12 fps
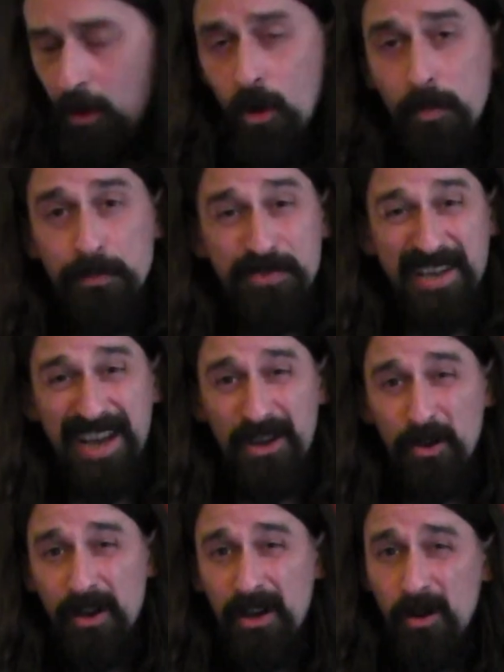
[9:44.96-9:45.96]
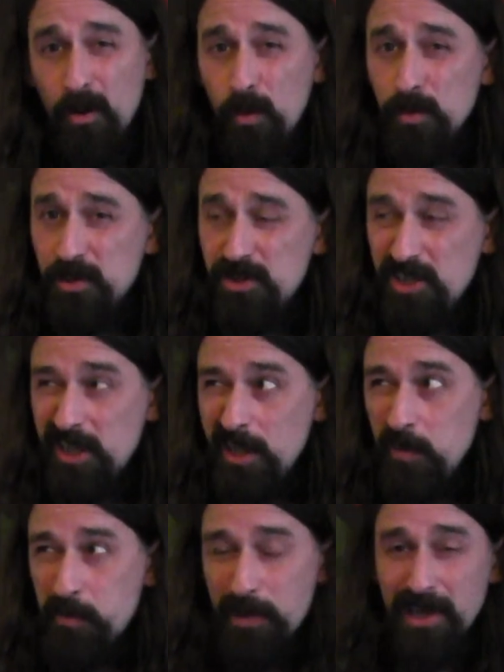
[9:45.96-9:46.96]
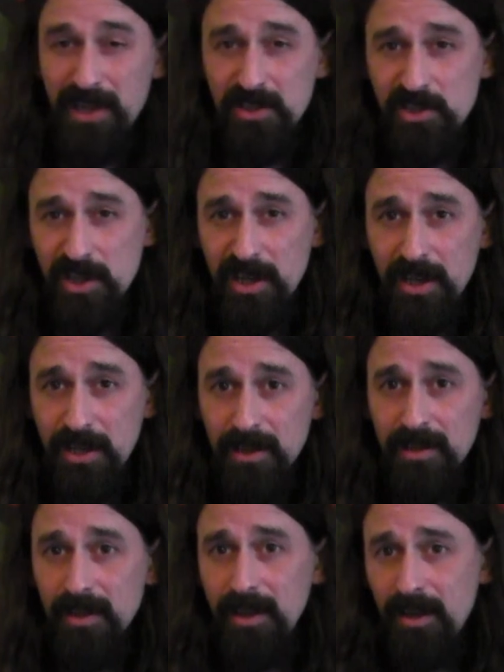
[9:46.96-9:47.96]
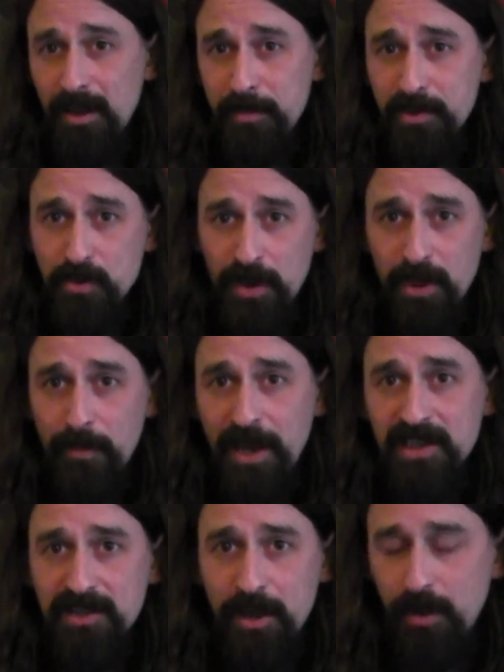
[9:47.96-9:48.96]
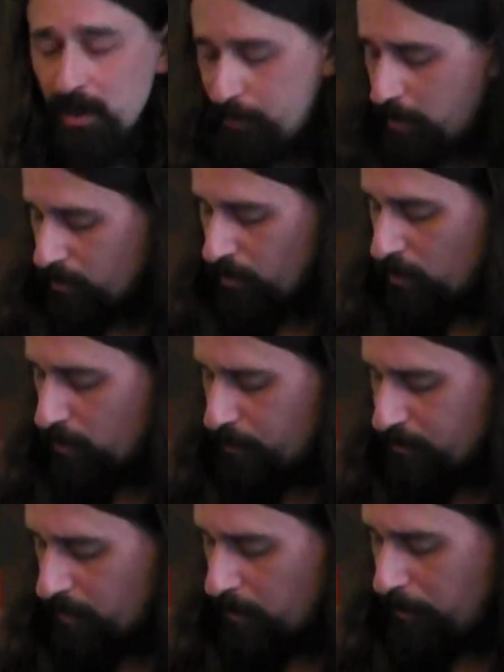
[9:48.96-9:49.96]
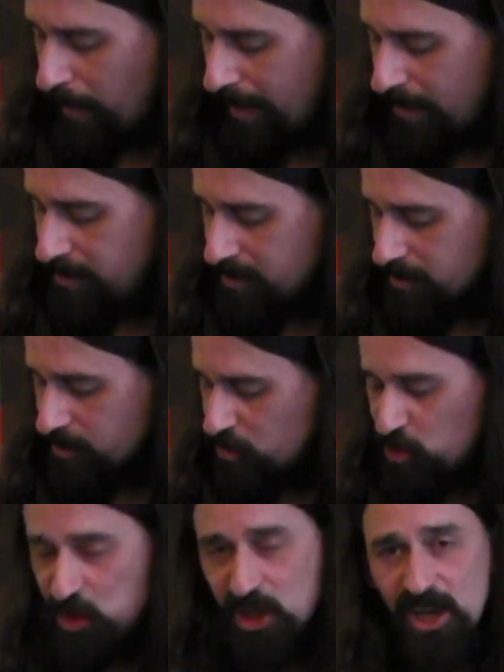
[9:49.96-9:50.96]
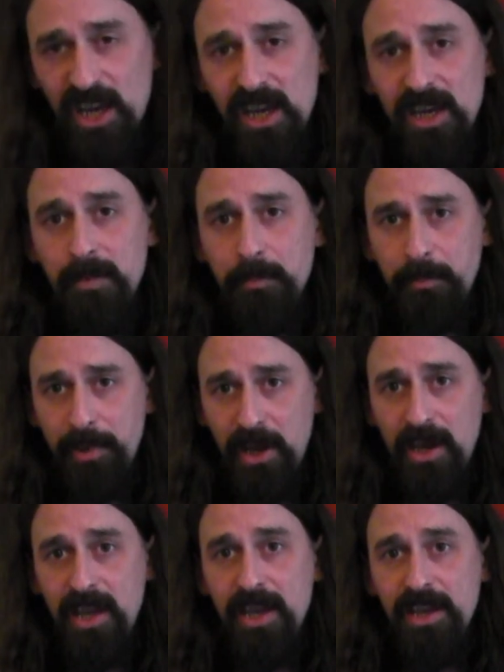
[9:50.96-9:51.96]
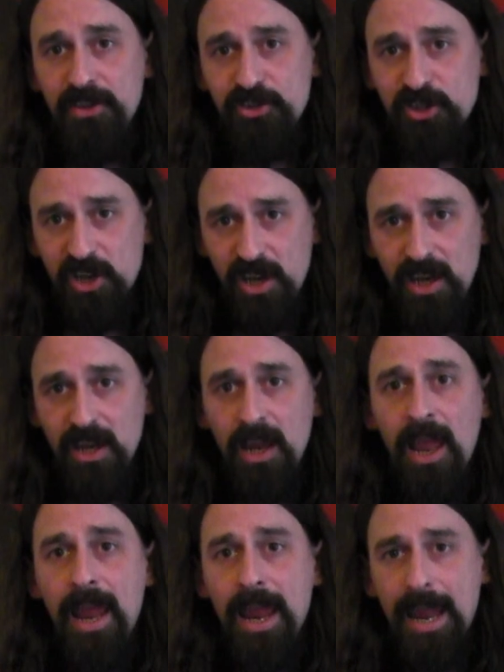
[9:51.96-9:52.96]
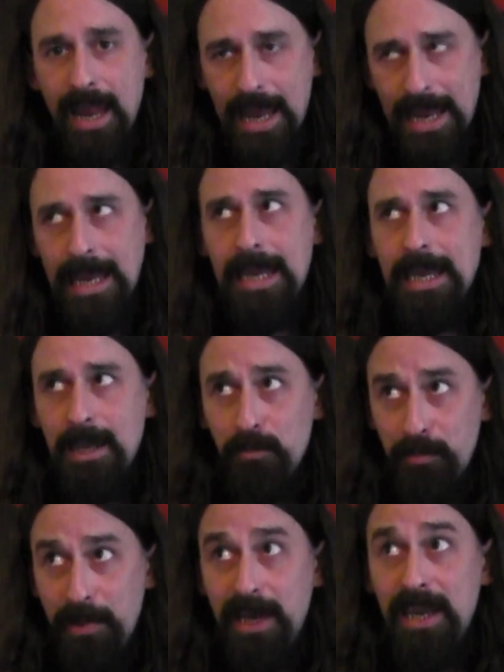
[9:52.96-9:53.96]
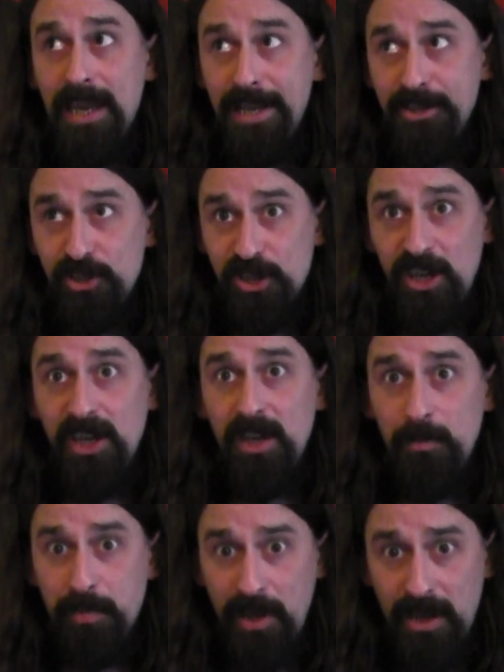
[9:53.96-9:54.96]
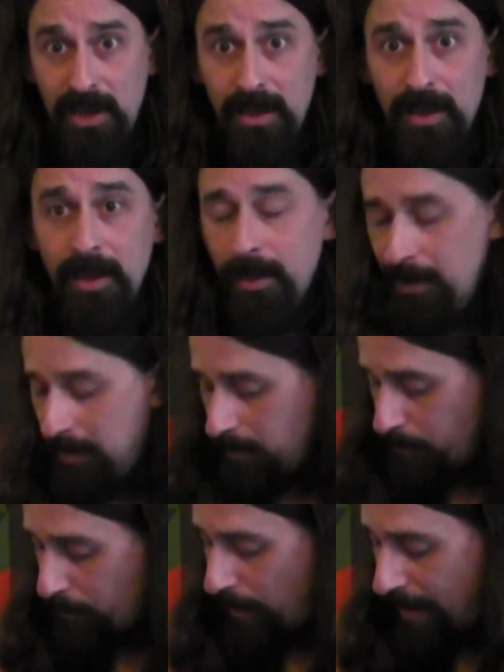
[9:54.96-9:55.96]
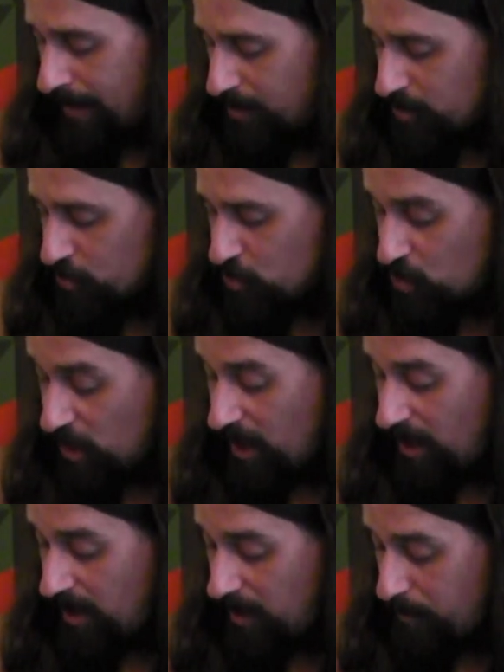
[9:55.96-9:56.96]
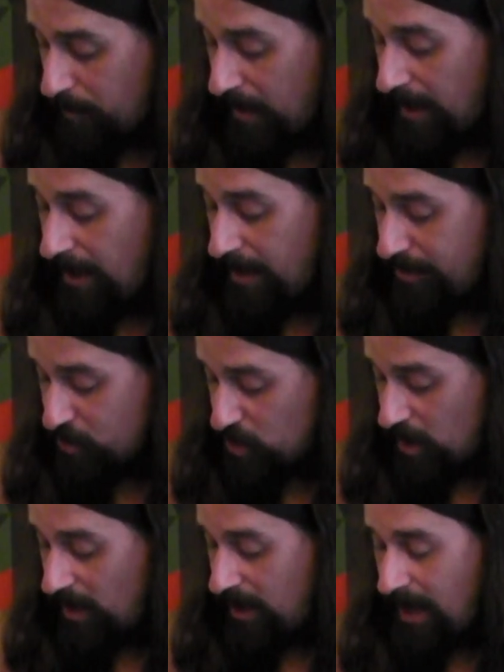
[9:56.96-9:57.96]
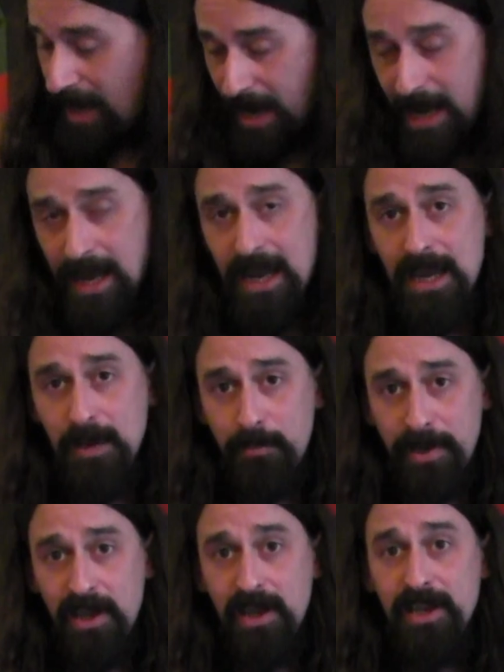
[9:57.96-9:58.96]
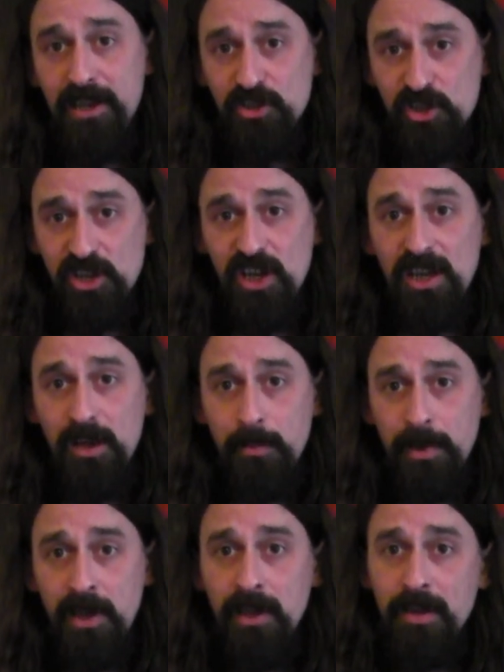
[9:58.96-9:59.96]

Or tag on a little G, B, G between the bass note and the broken chord. So bass, G, B, G, E, B, G, B. Bass, G, B, G, E, B, G, B.